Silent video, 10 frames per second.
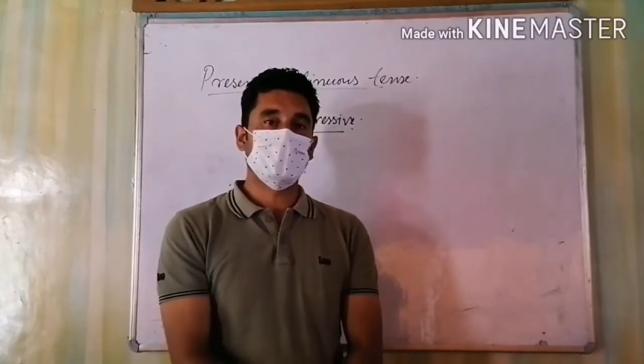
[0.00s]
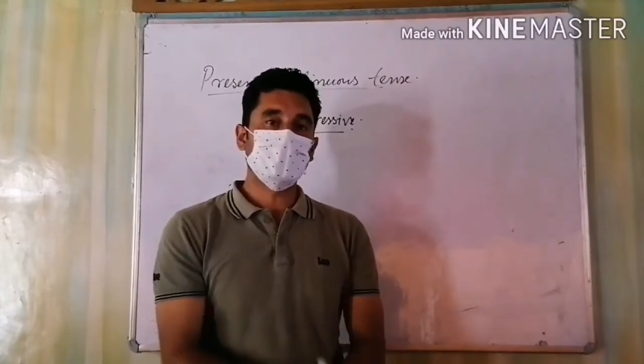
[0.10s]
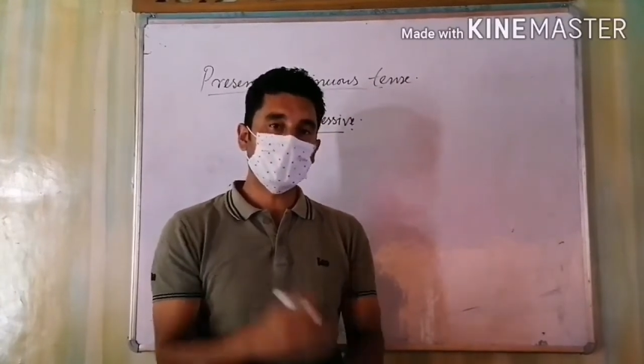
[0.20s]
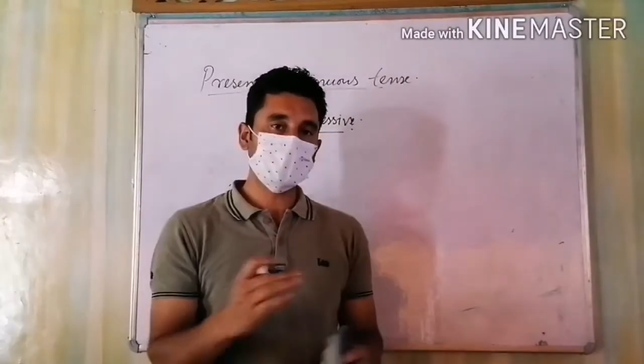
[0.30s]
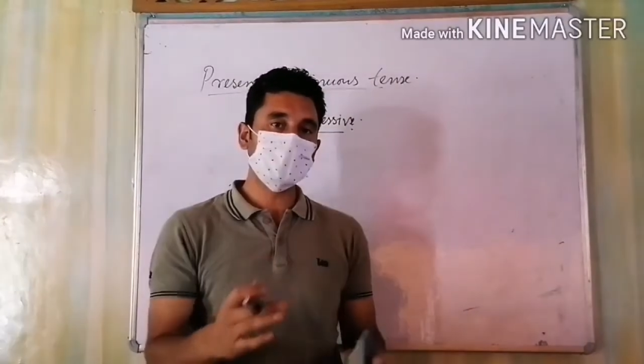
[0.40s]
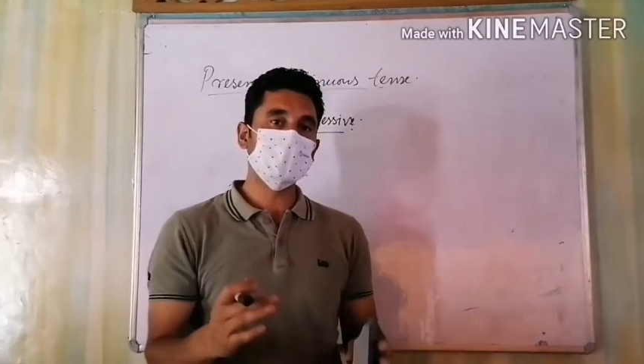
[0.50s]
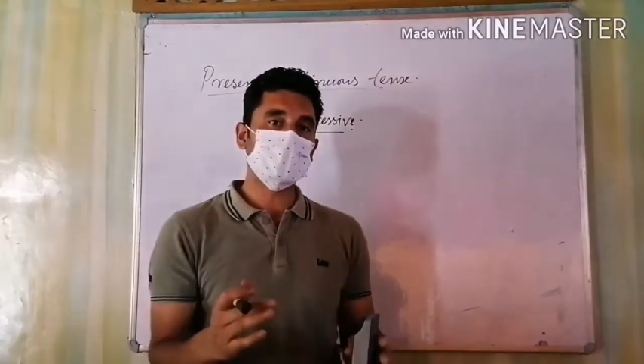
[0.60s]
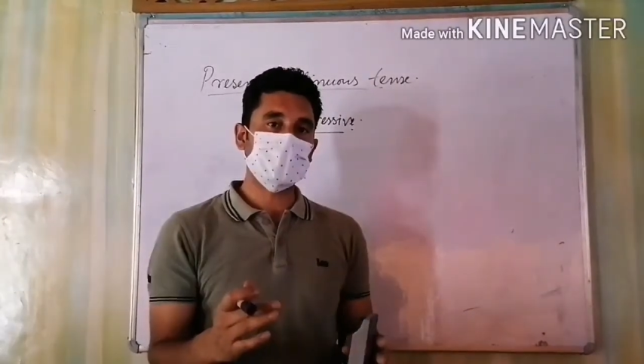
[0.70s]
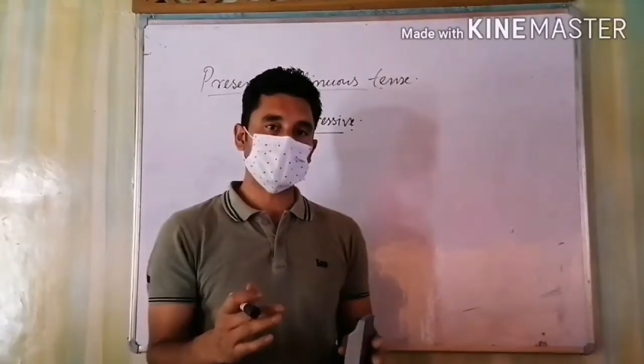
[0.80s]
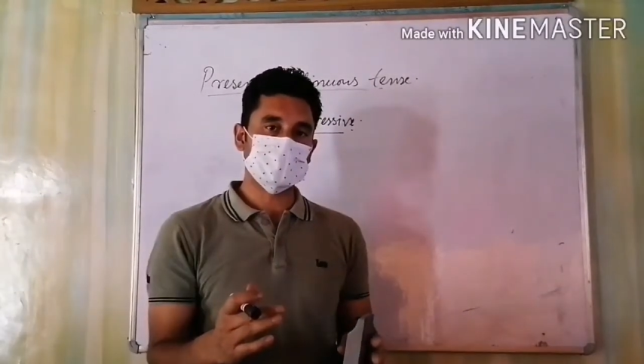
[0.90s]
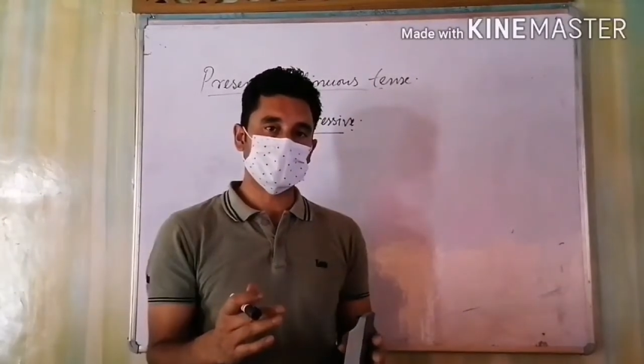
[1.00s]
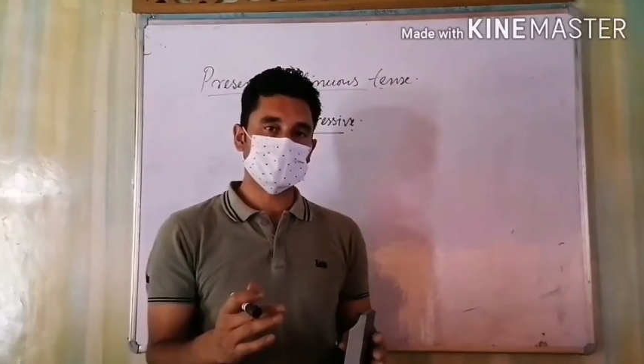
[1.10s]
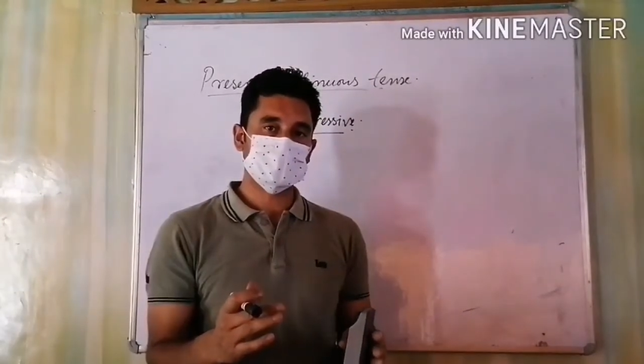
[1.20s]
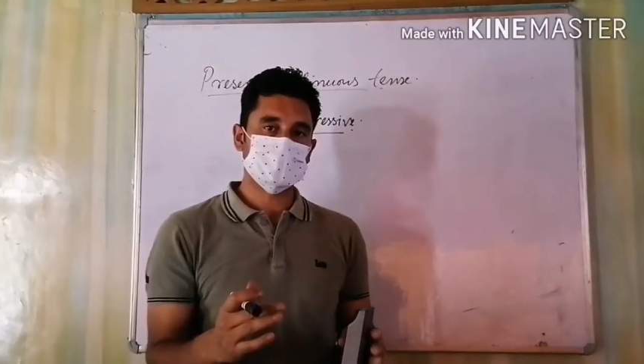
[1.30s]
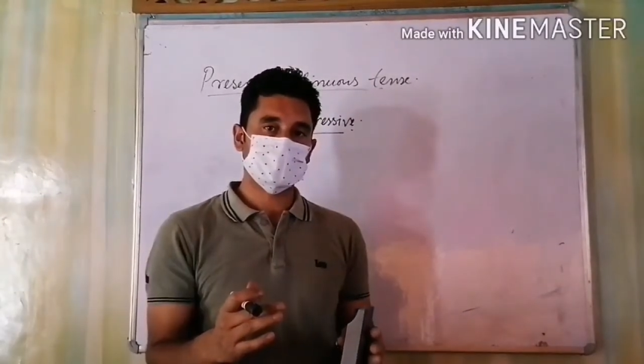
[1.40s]
ongoing
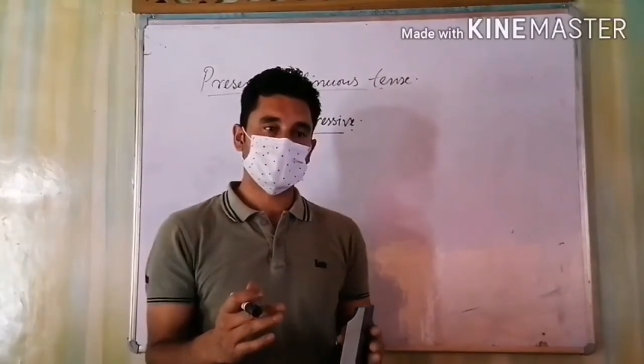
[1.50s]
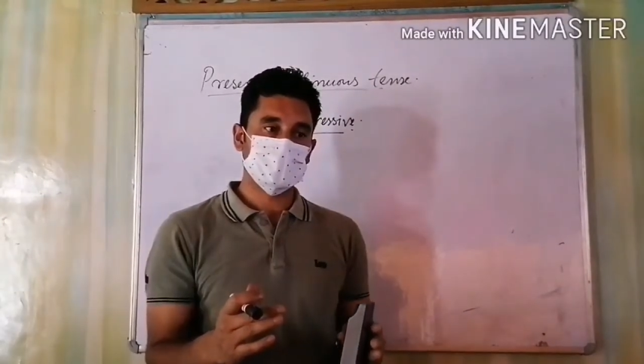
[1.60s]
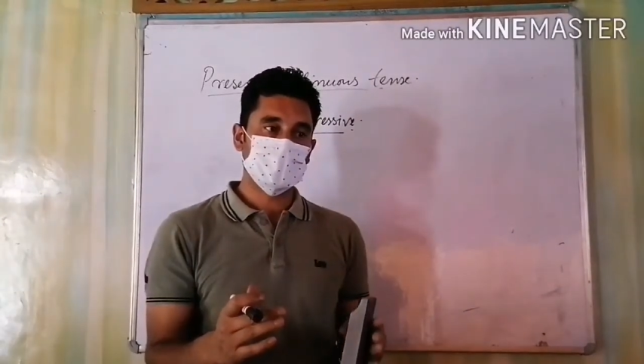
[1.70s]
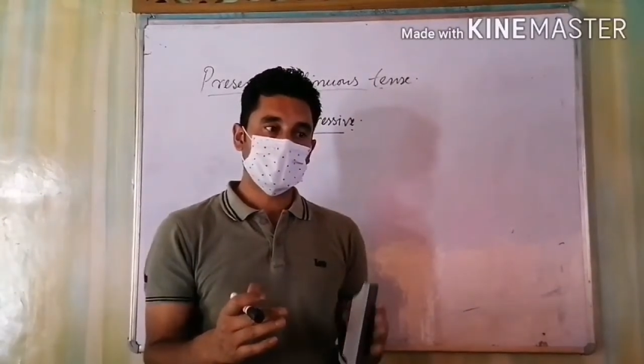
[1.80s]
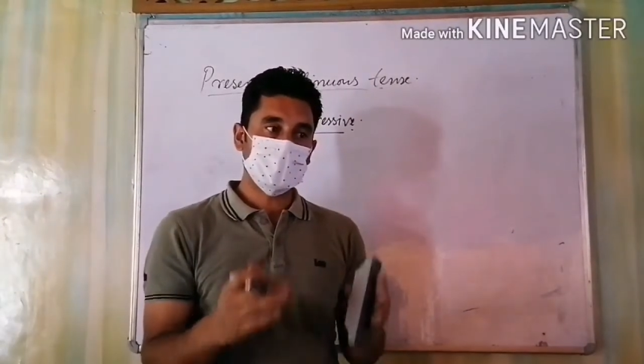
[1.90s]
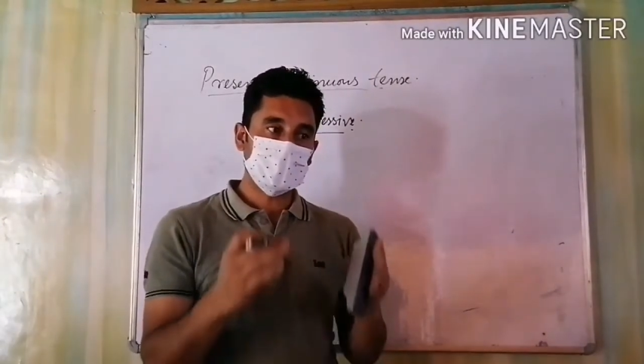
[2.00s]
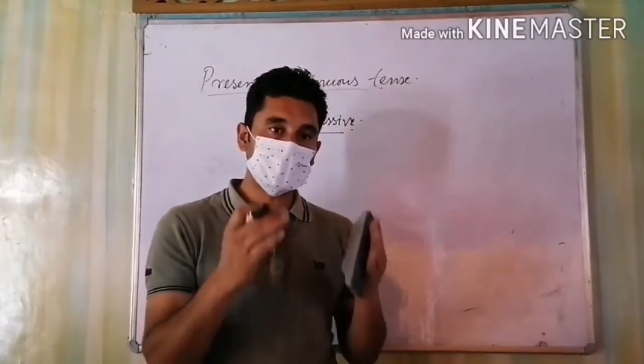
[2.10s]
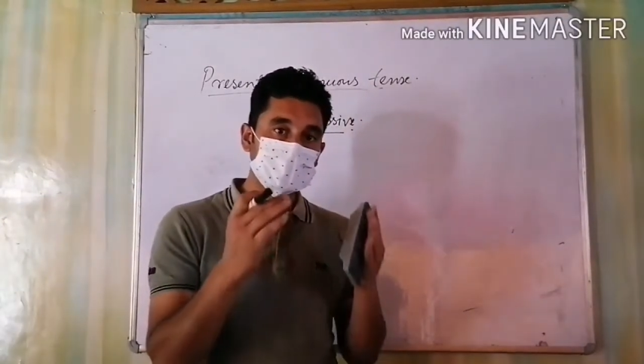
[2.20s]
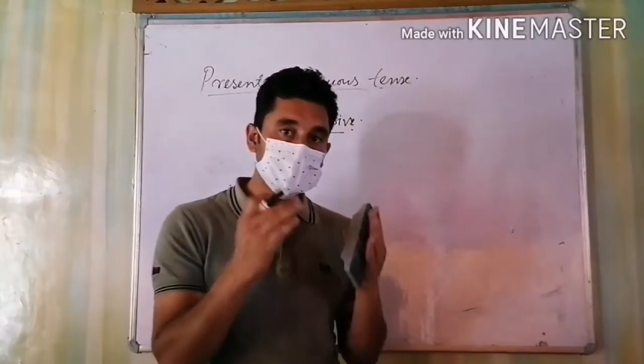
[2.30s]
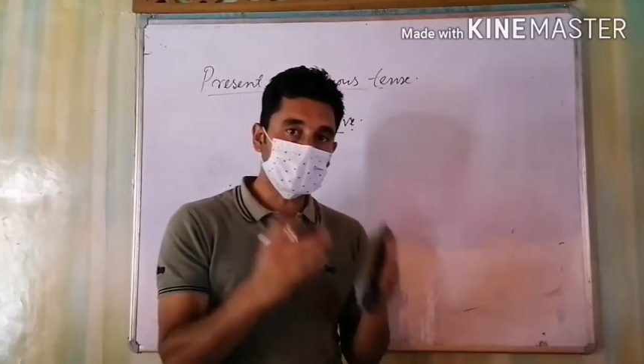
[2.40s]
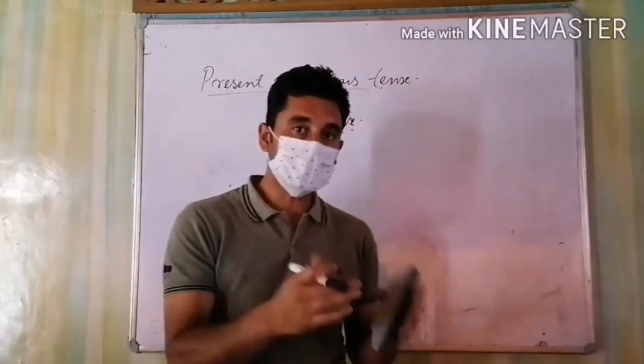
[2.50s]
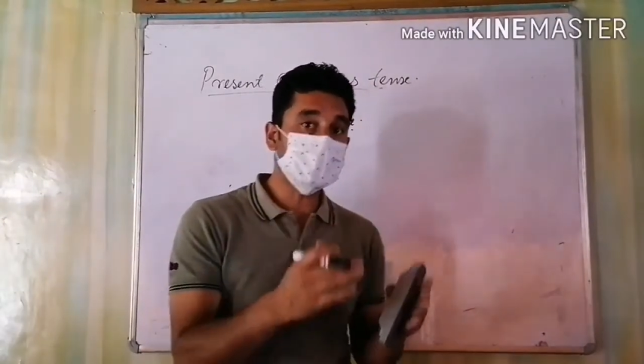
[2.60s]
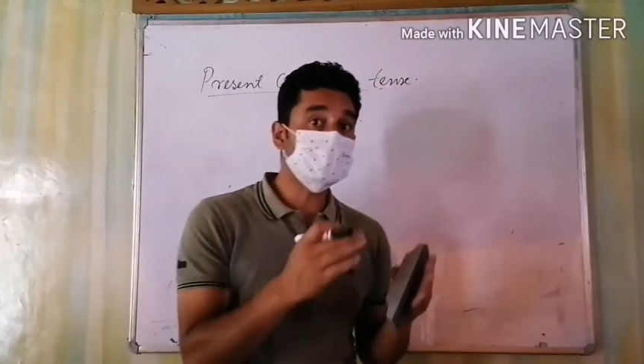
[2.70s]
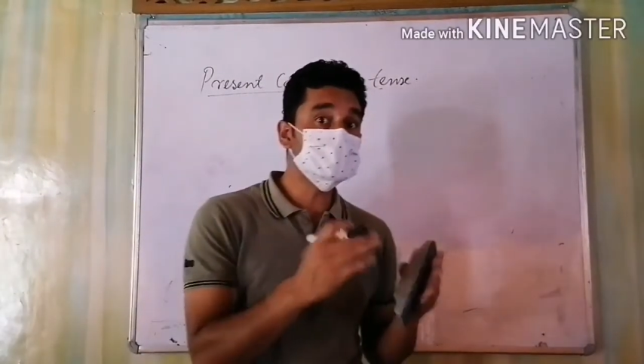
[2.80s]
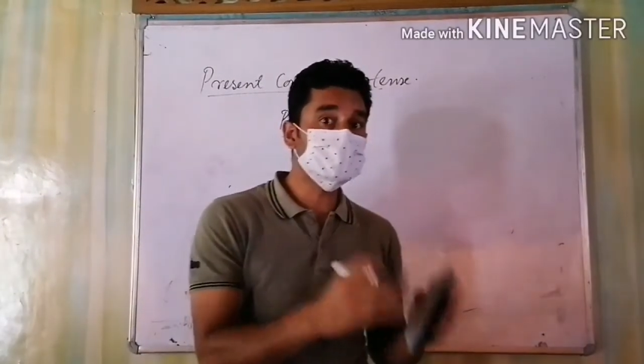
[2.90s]
actions at the
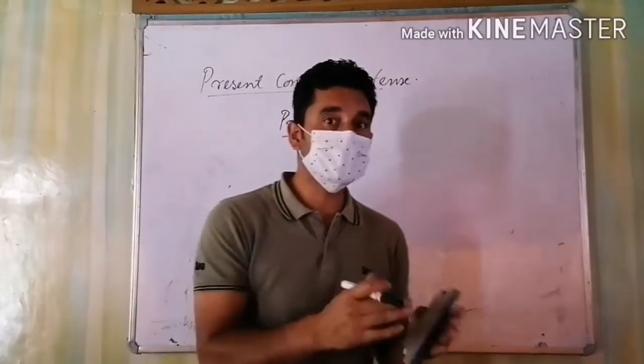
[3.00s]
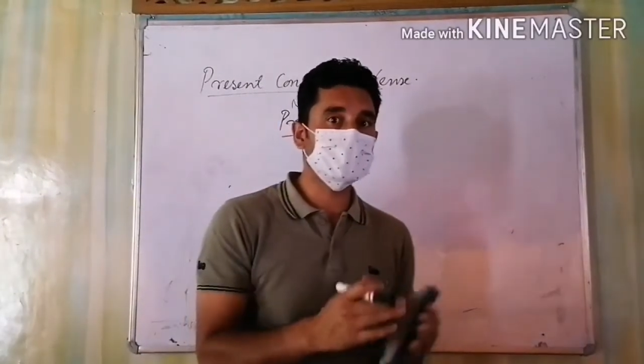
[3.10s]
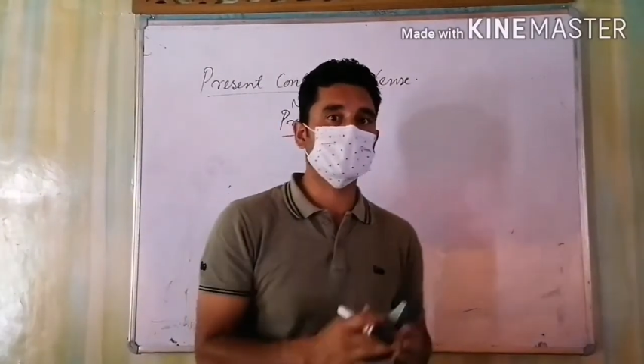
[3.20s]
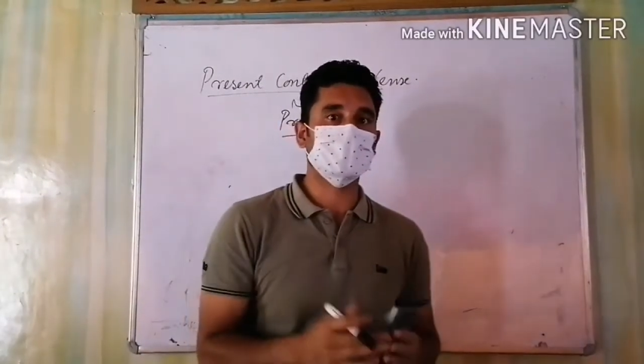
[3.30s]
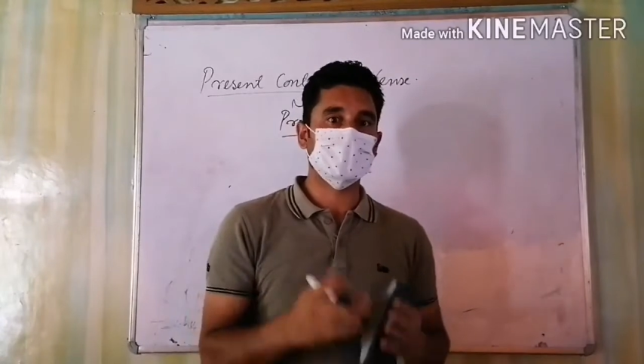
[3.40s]
time of speaking,